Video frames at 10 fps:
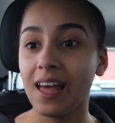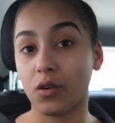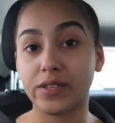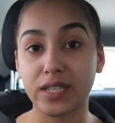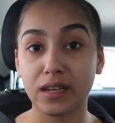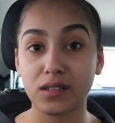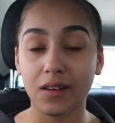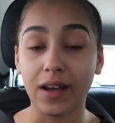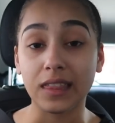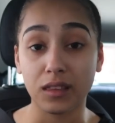Obviously, because
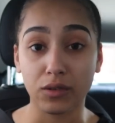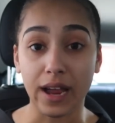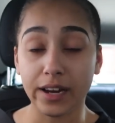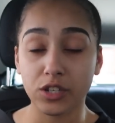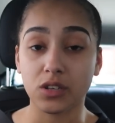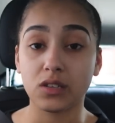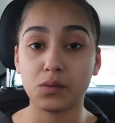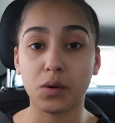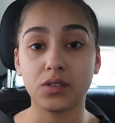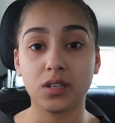I've had the
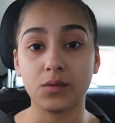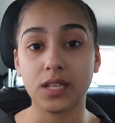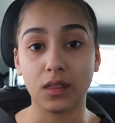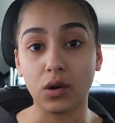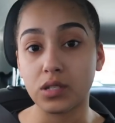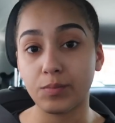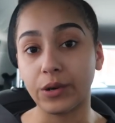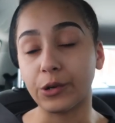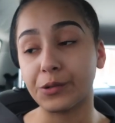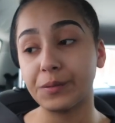reactions whilst I was in the
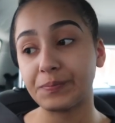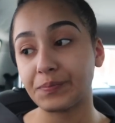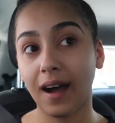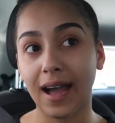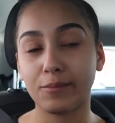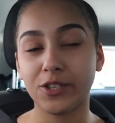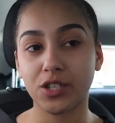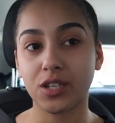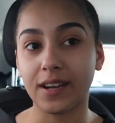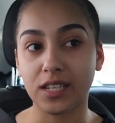hospital, I am
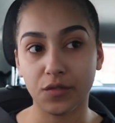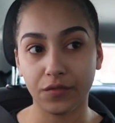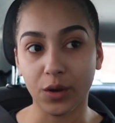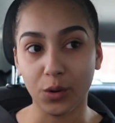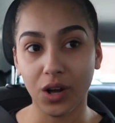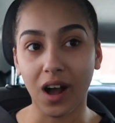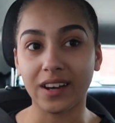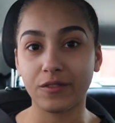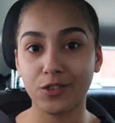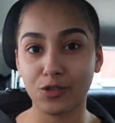just starting to feel
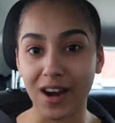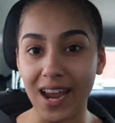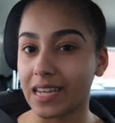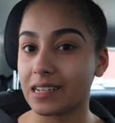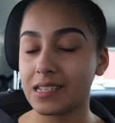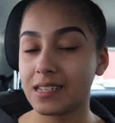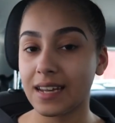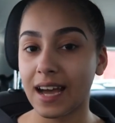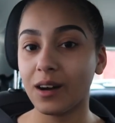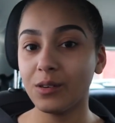kind of drained
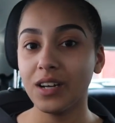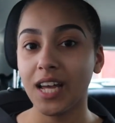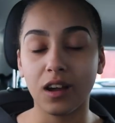now.